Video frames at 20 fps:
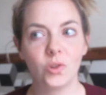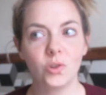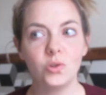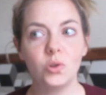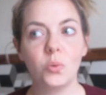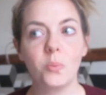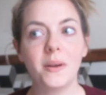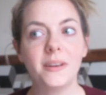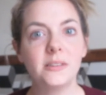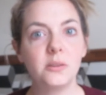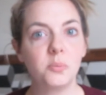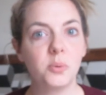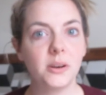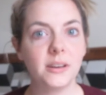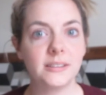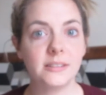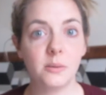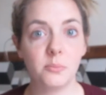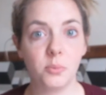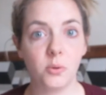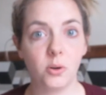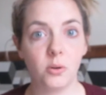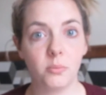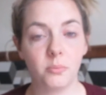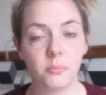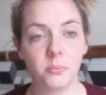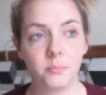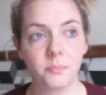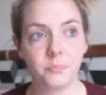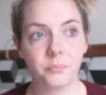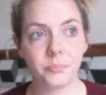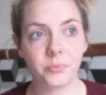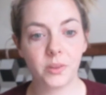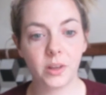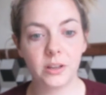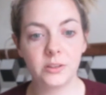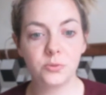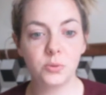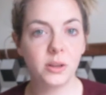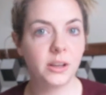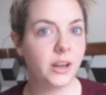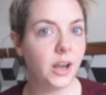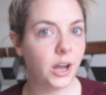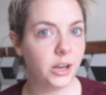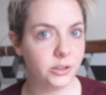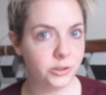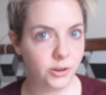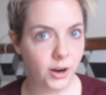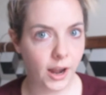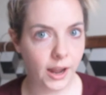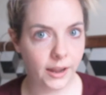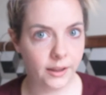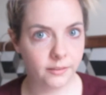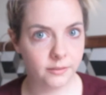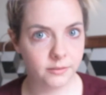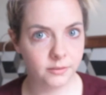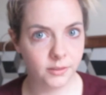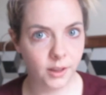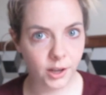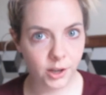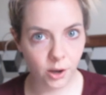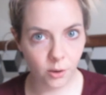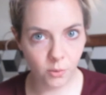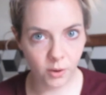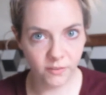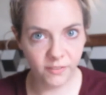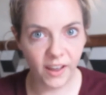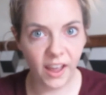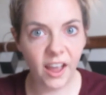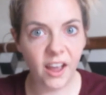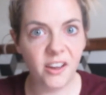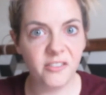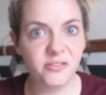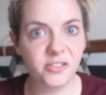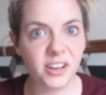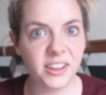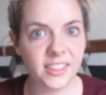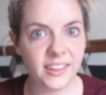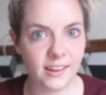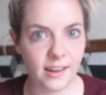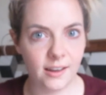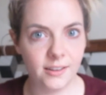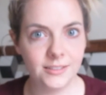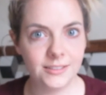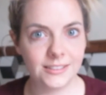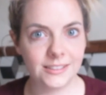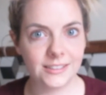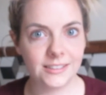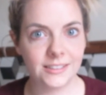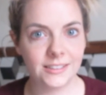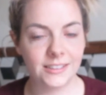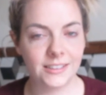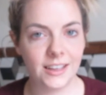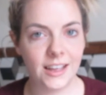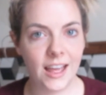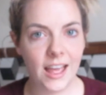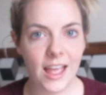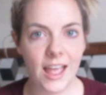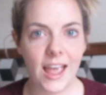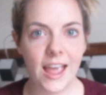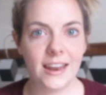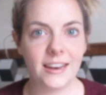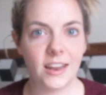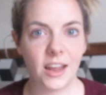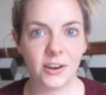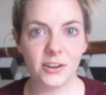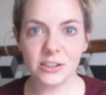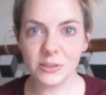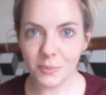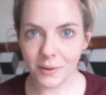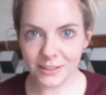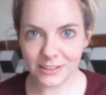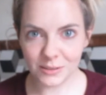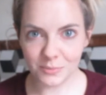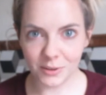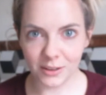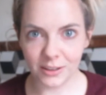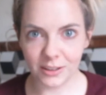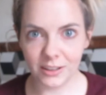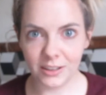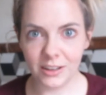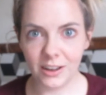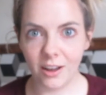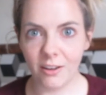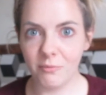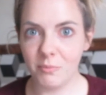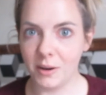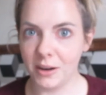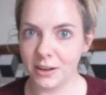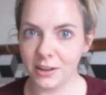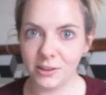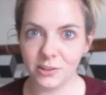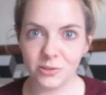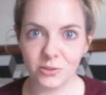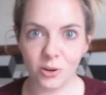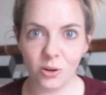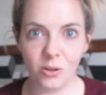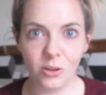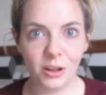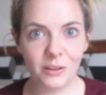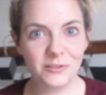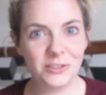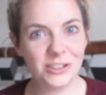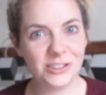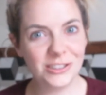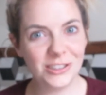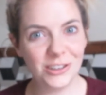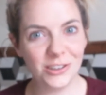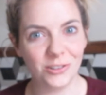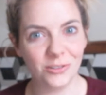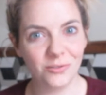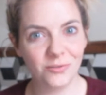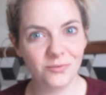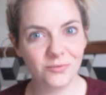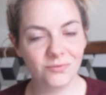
So it makes it pretty simple. It's really cut and dry. Let go of everything else and take responsibility of being in control of just you.